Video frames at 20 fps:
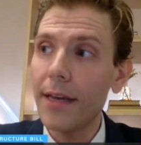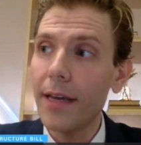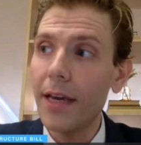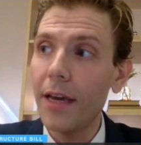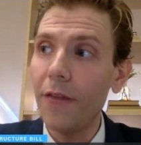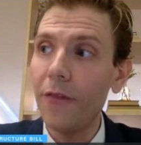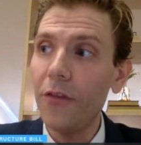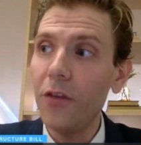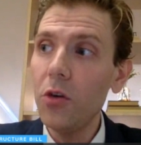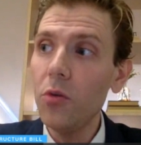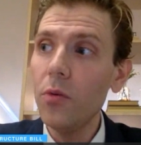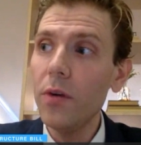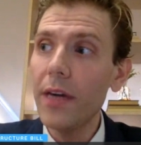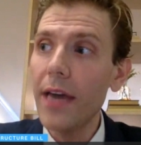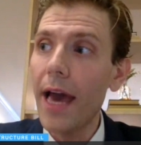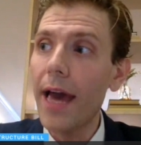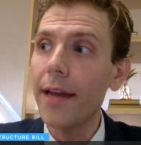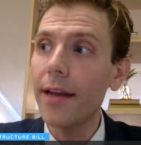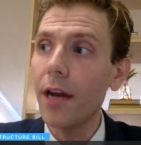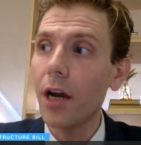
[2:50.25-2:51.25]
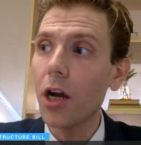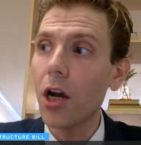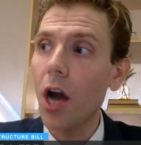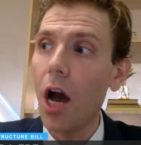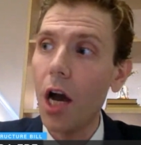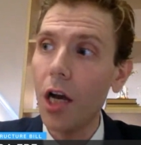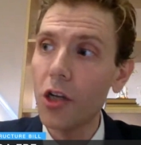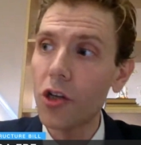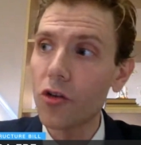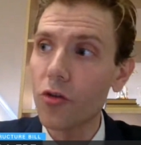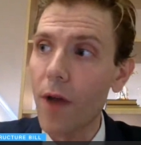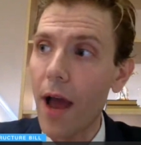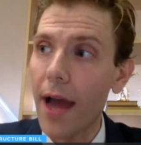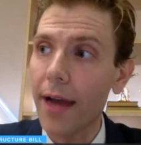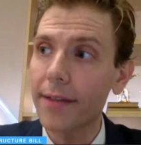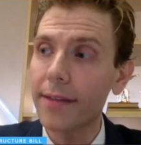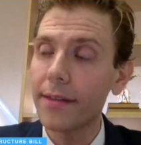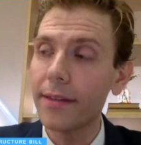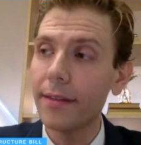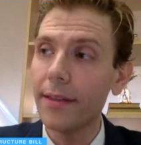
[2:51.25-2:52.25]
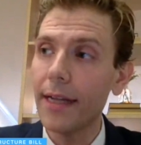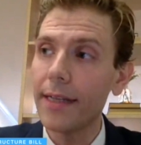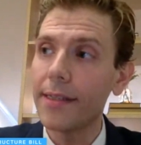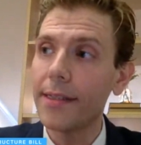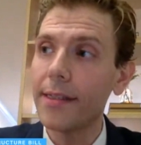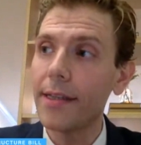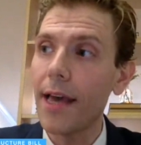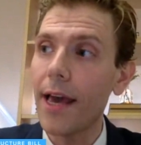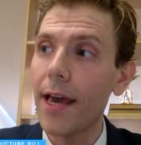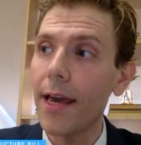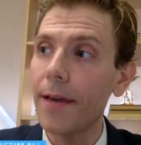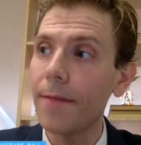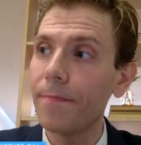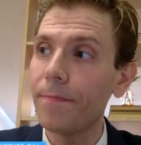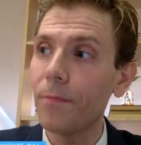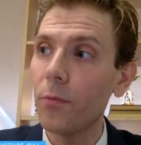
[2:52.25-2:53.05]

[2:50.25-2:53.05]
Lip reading: if you get a contract, let's say